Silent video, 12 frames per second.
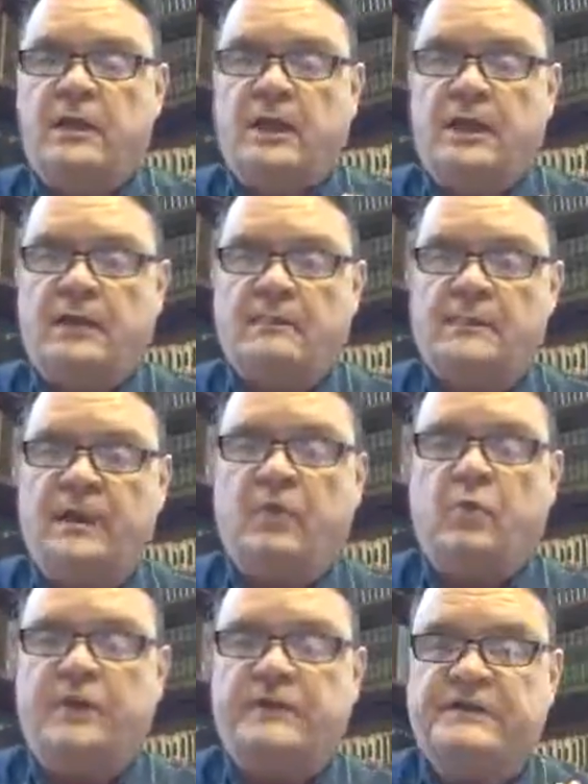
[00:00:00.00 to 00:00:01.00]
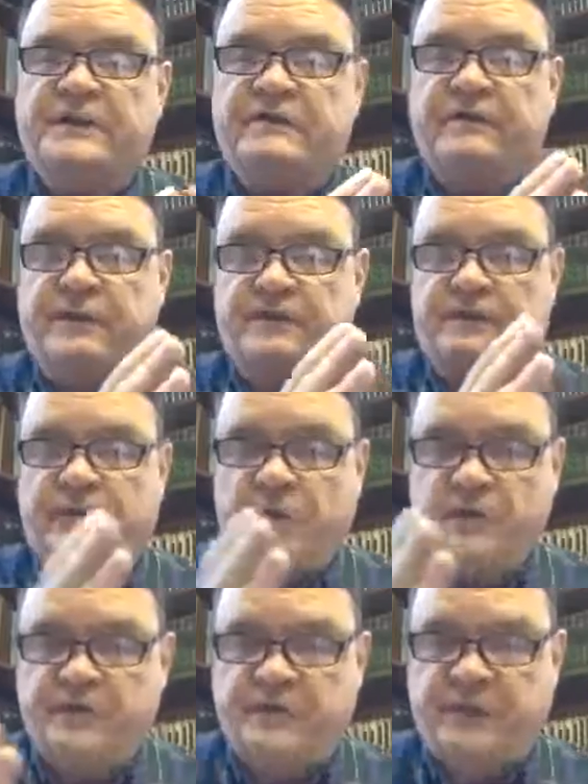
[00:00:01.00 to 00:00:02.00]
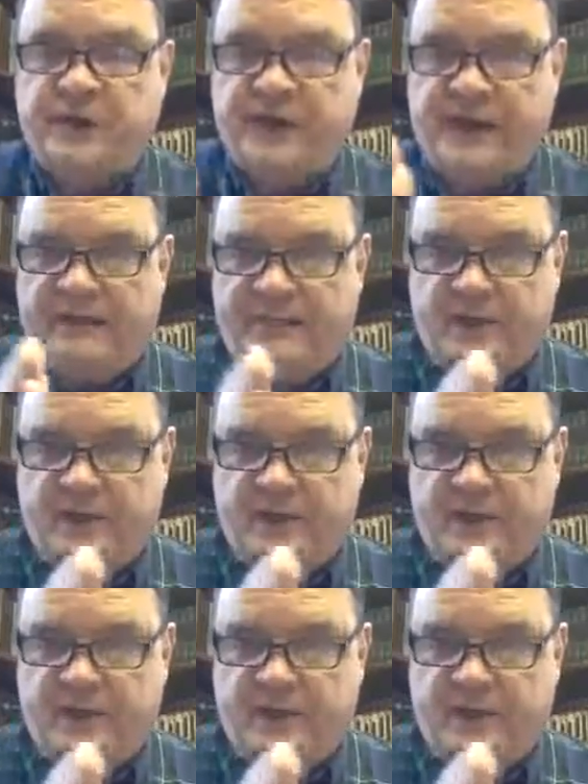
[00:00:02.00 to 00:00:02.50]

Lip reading: witnessing for the first 3.5